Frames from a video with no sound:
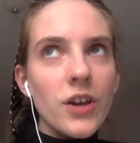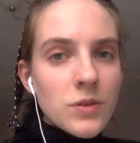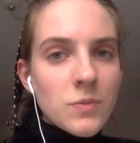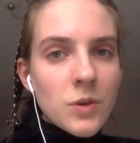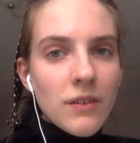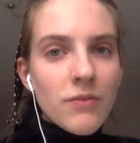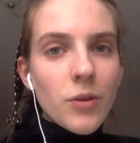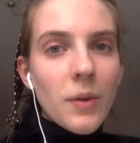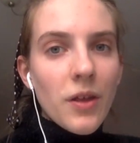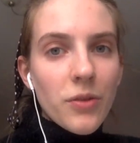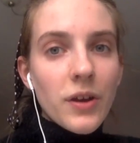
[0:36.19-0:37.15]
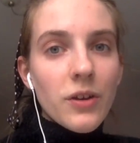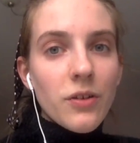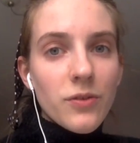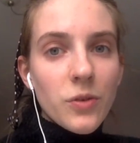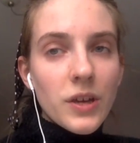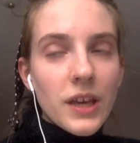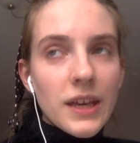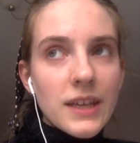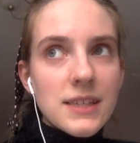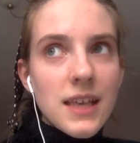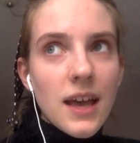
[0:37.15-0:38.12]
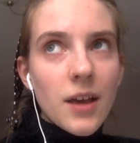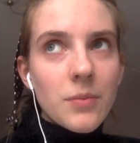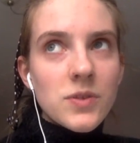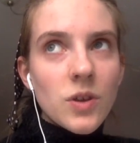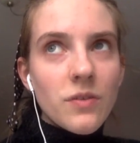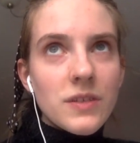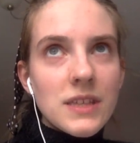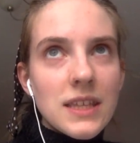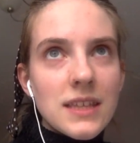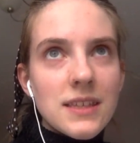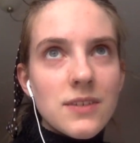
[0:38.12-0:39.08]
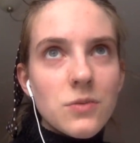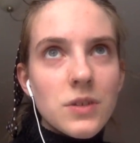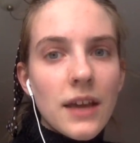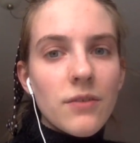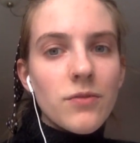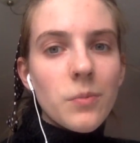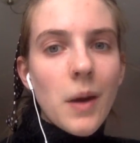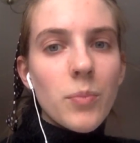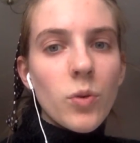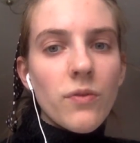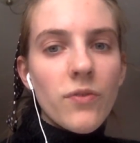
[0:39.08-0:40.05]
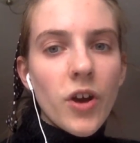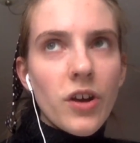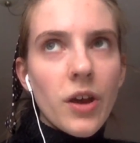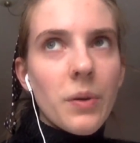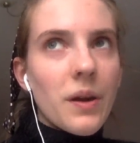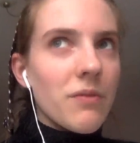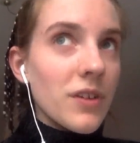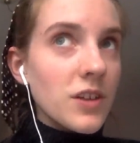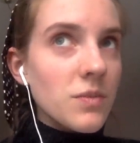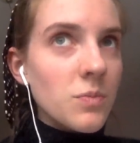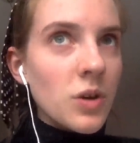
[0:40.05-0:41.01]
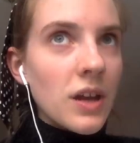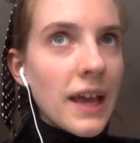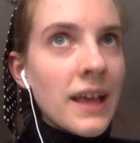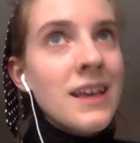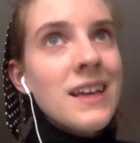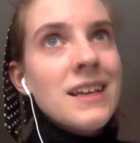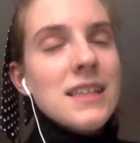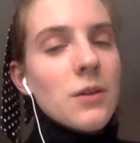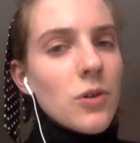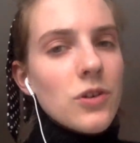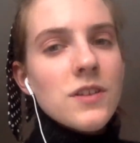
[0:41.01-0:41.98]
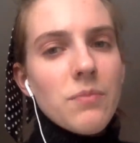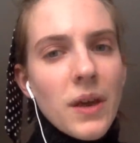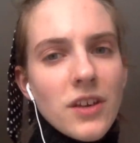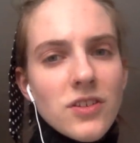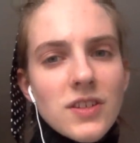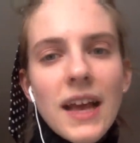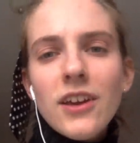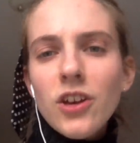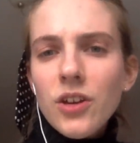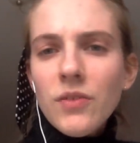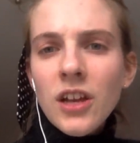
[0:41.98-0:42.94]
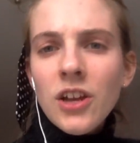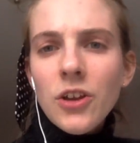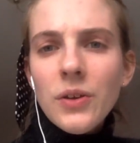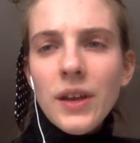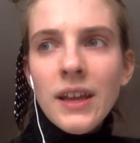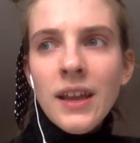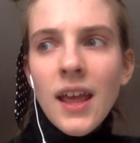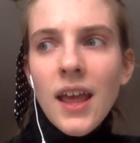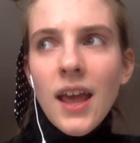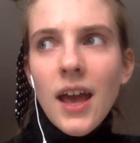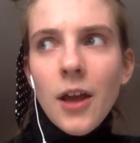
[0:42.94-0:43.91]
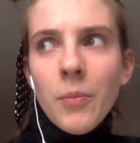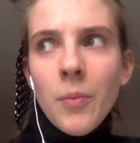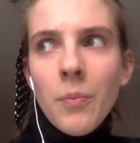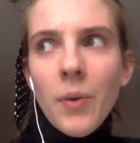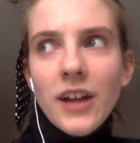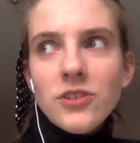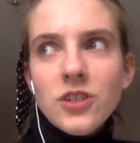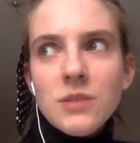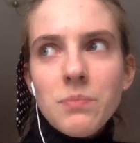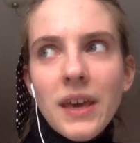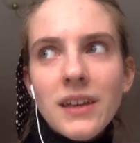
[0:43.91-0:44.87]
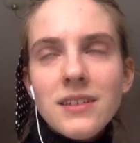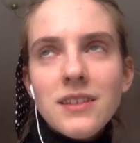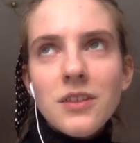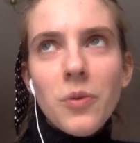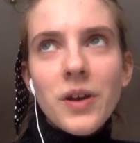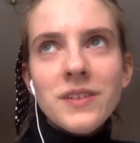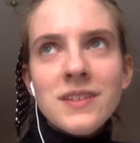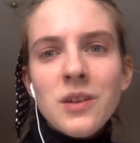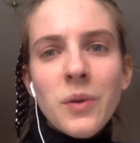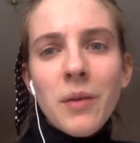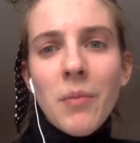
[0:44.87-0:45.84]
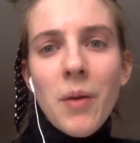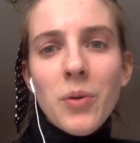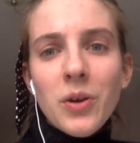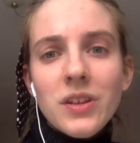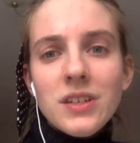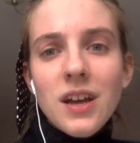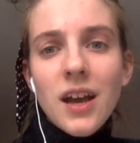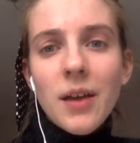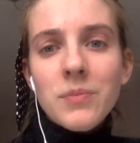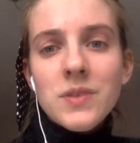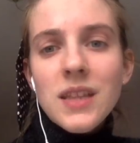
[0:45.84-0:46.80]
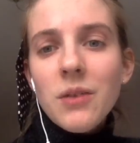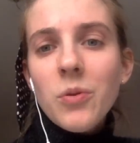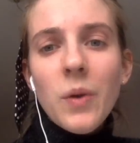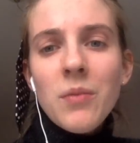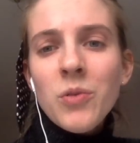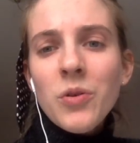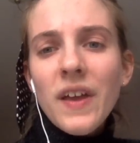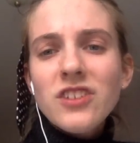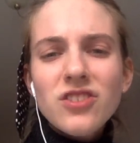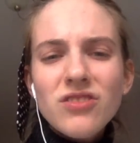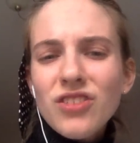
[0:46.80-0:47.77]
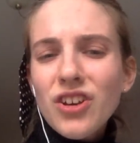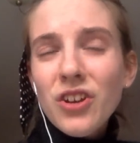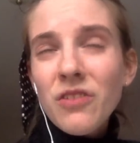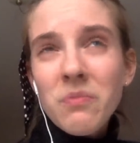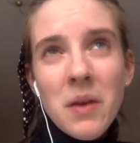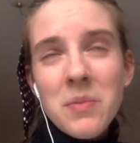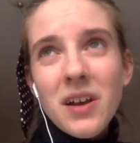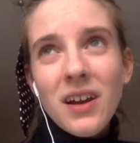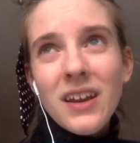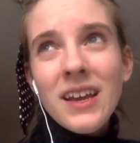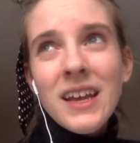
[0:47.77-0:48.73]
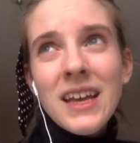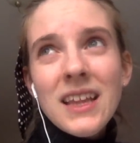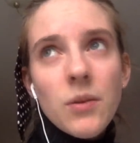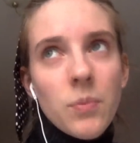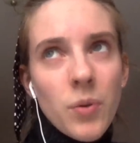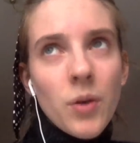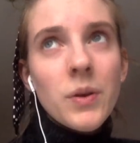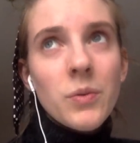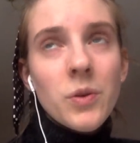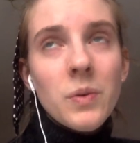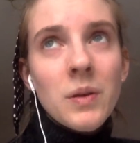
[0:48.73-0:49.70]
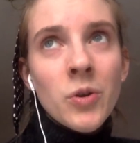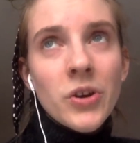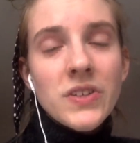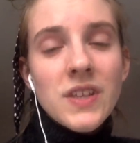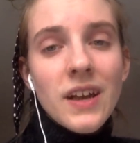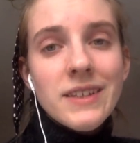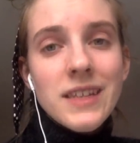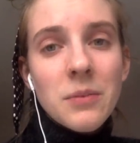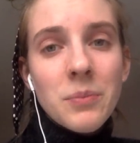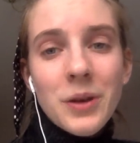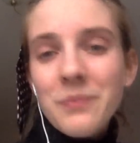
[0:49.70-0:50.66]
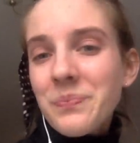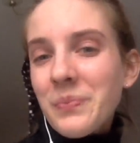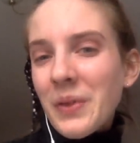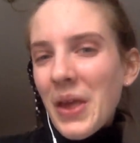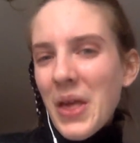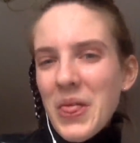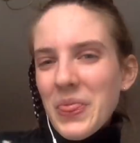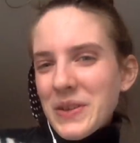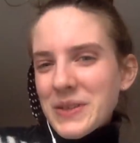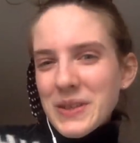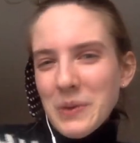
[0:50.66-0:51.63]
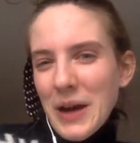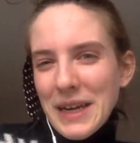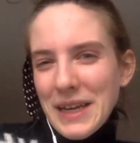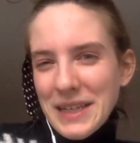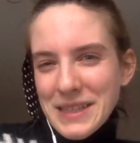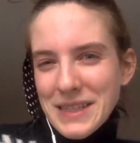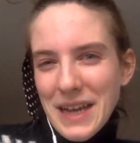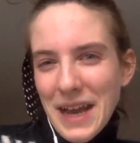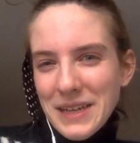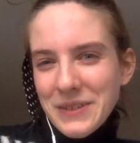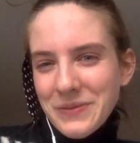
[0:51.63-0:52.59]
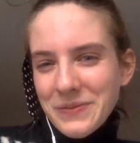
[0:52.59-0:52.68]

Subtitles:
I was modelling for about 3 or 4 years, so obviously this is all taken from my portfolio when I finished modelling. So there were lots of pictures that I could have included, but I just picked the ones that were in my book at the time. So there were way more that I could have maybe done that probably would have been more exciting, but this is what I did instead.